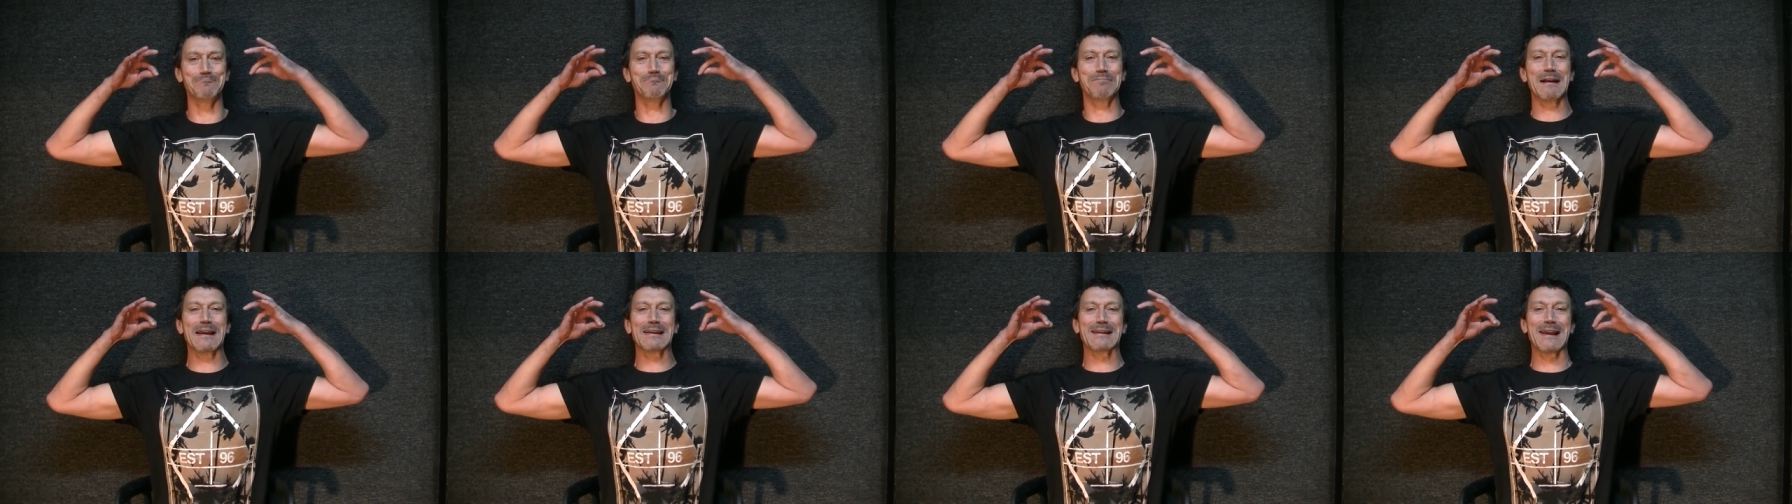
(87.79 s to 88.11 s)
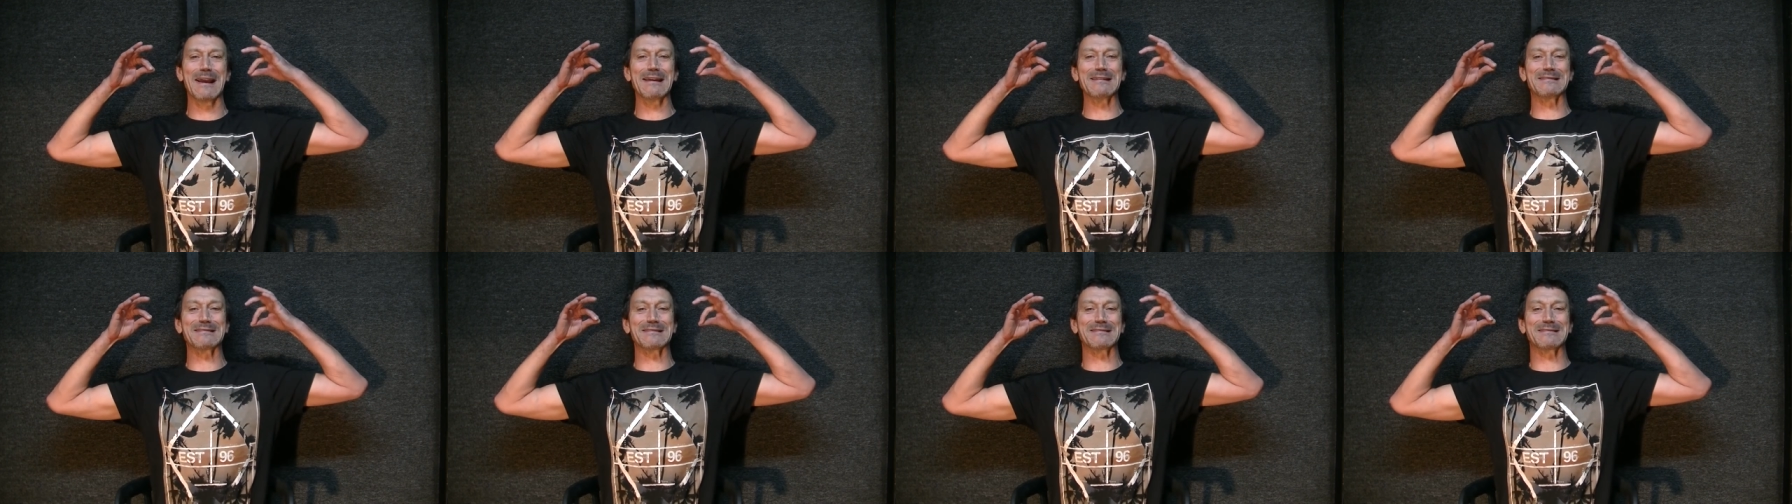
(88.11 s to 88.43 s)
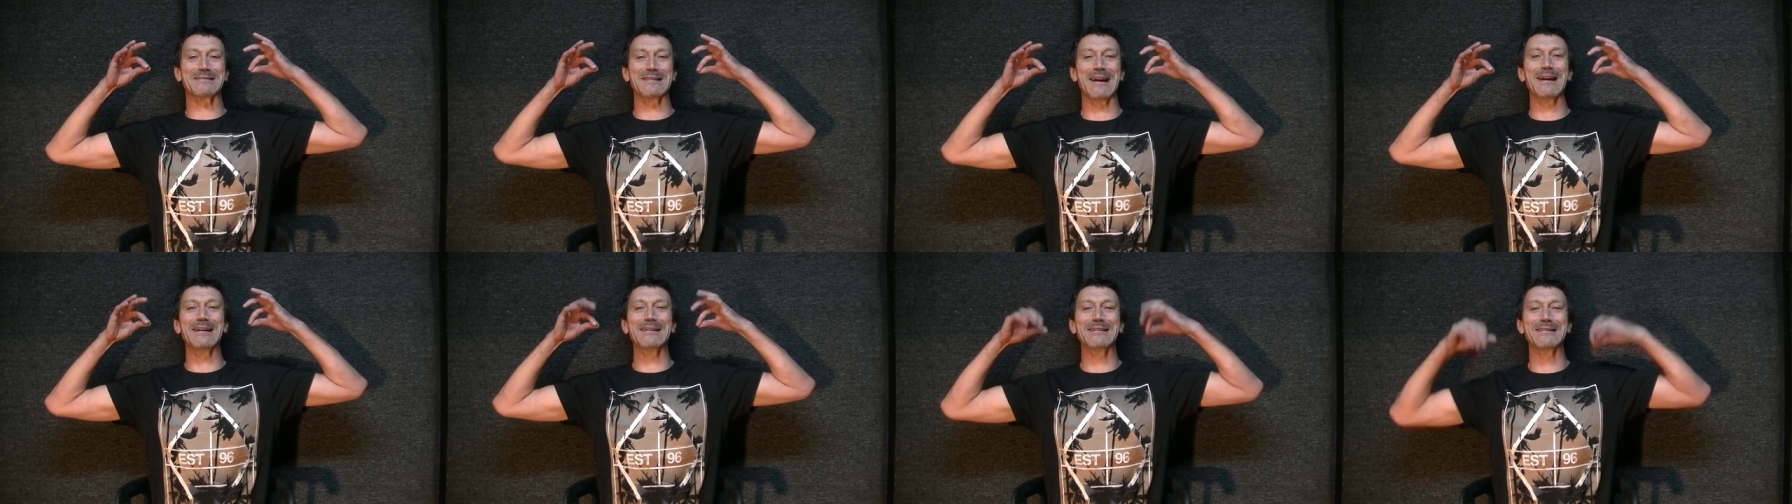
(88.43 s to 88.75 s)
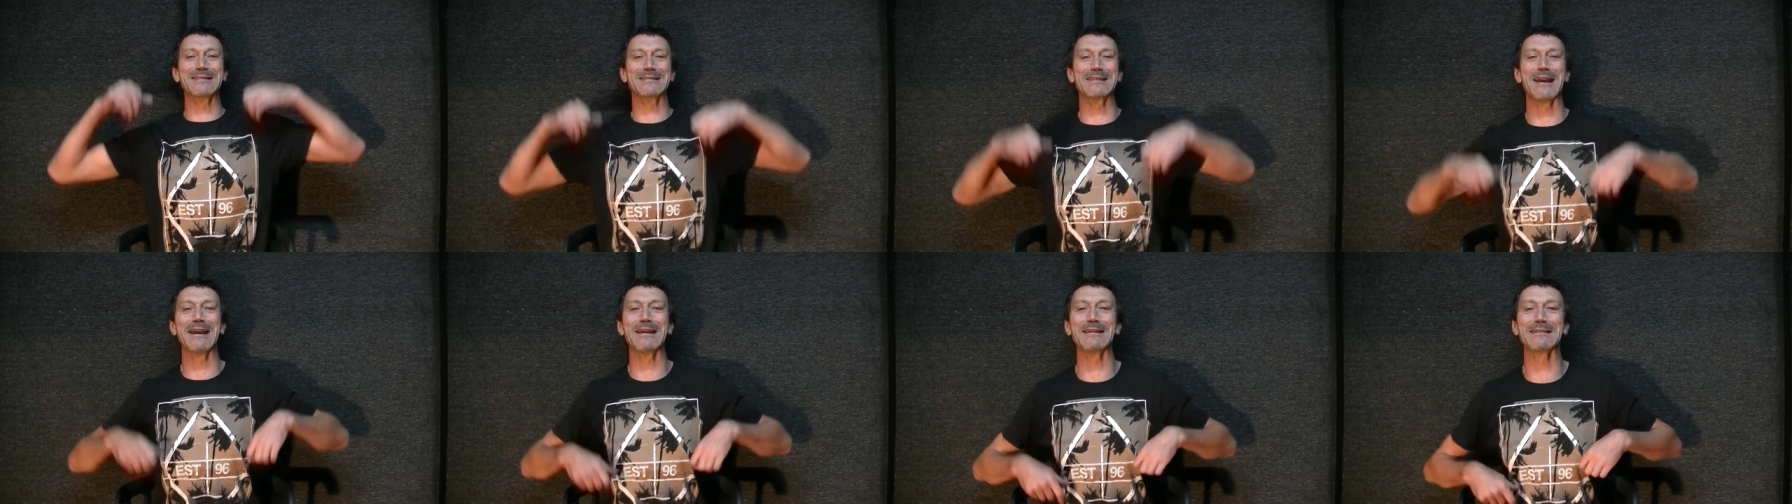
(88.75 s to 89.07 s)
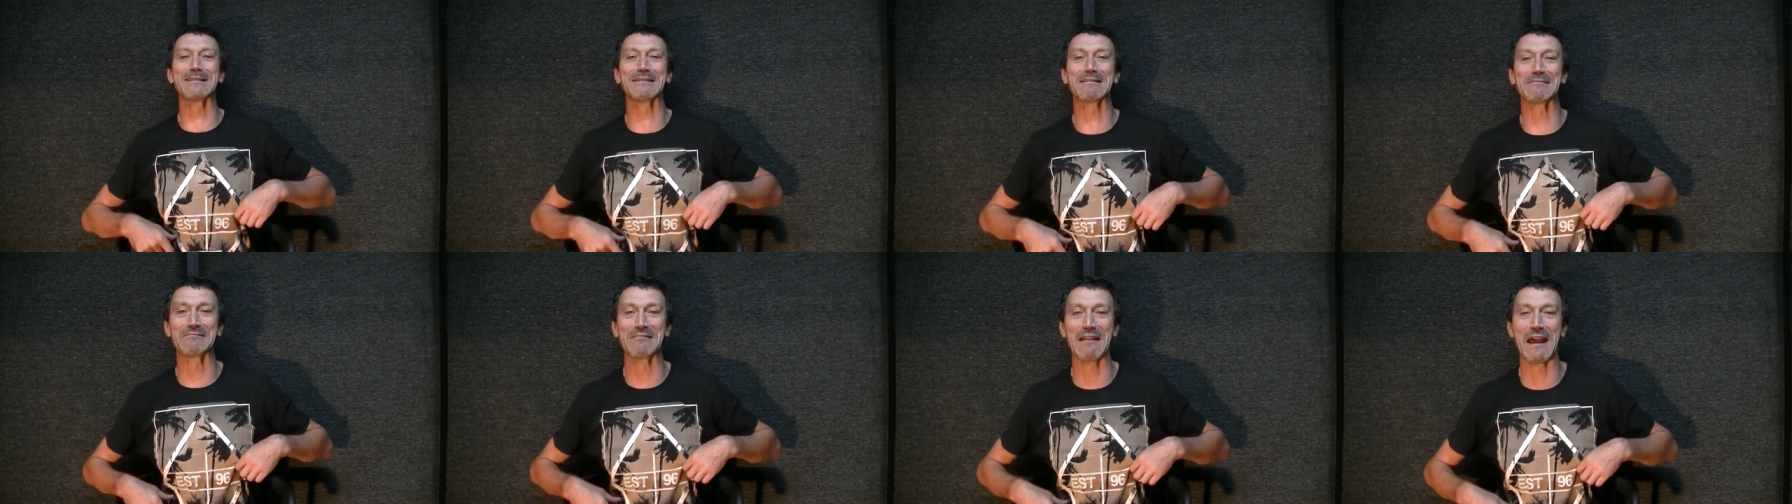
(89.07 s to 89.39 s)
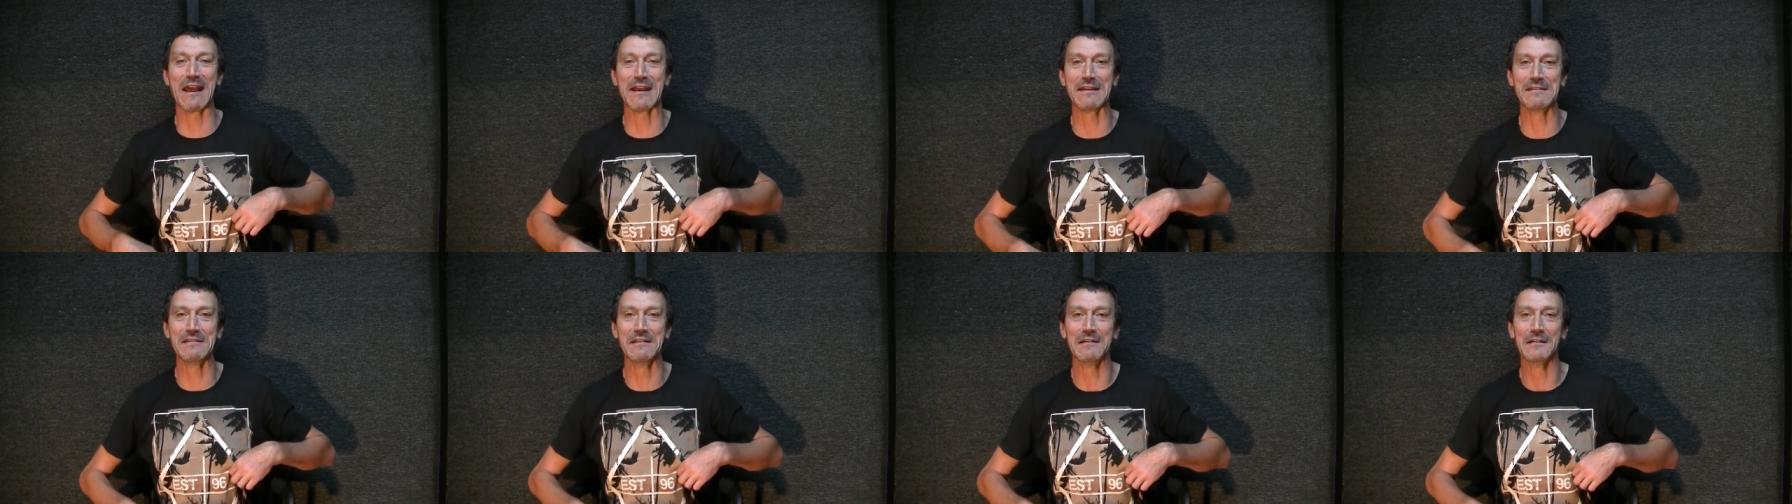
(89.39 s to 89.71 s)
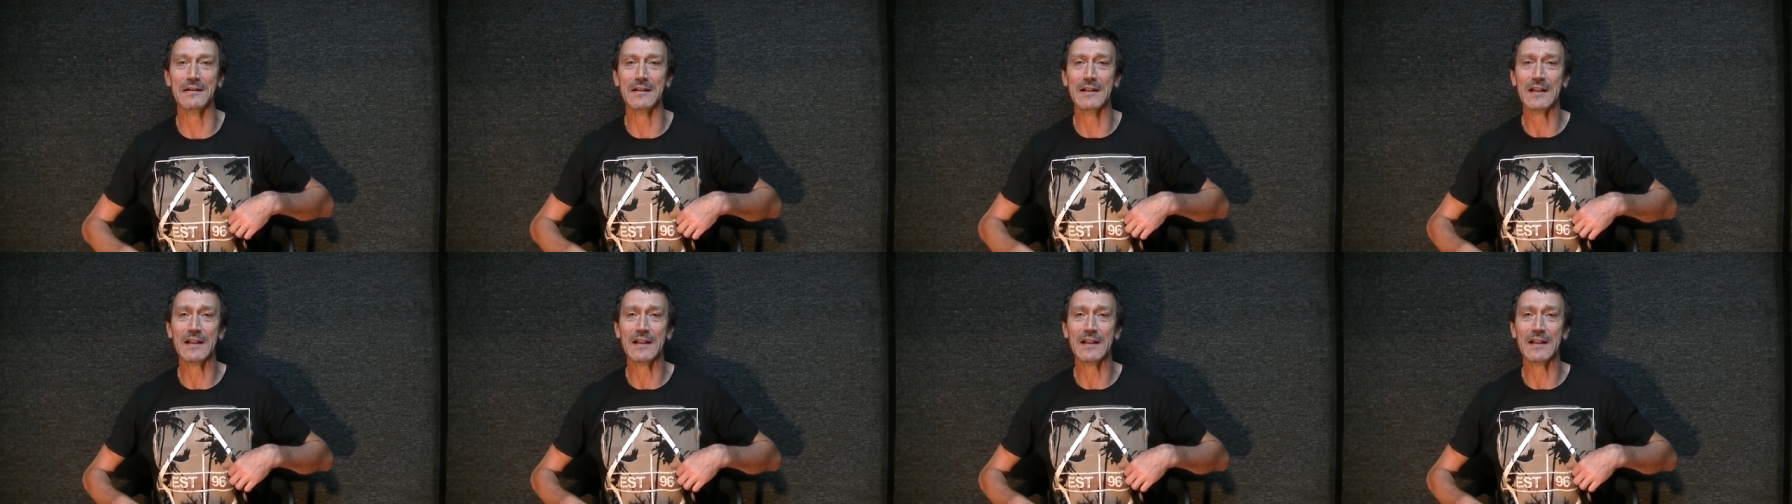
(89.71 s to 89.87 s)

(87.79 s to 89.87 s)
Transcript: biggest cheesy grin